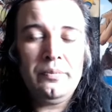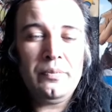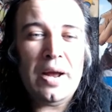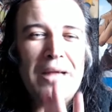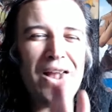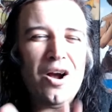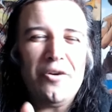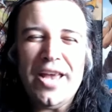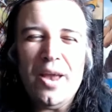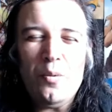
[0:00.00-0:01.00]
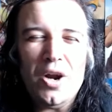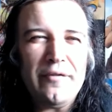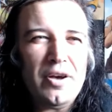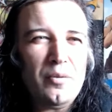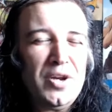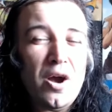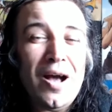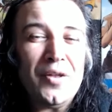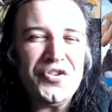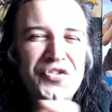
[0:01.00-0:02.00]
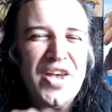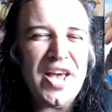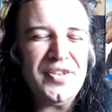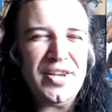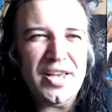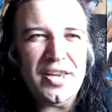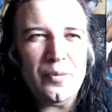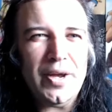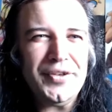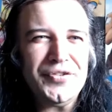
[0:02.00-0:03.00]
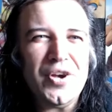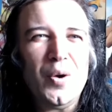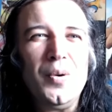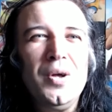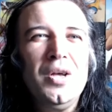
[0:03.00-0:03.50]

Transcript: But I'm like, okay, whatever. We know how this is ending anyway, so.